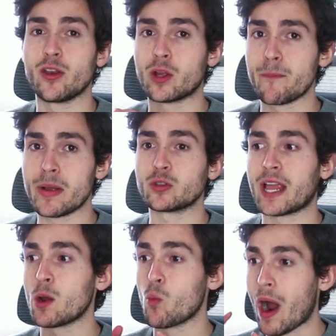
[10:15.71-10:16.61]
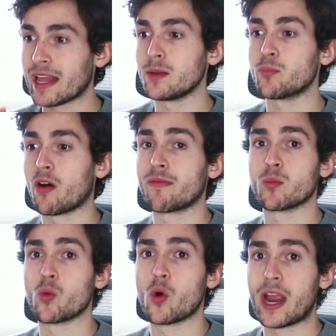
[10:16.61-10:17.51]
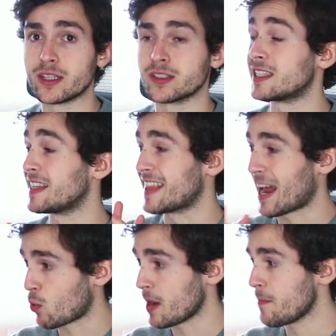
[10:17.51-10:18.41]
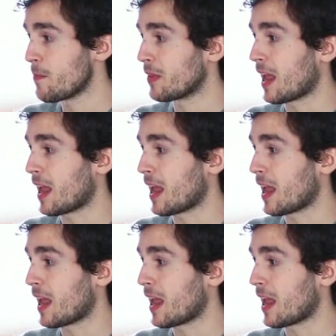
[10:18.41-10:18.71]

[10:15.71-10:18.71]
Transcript: and you can build a widely profitable agency that way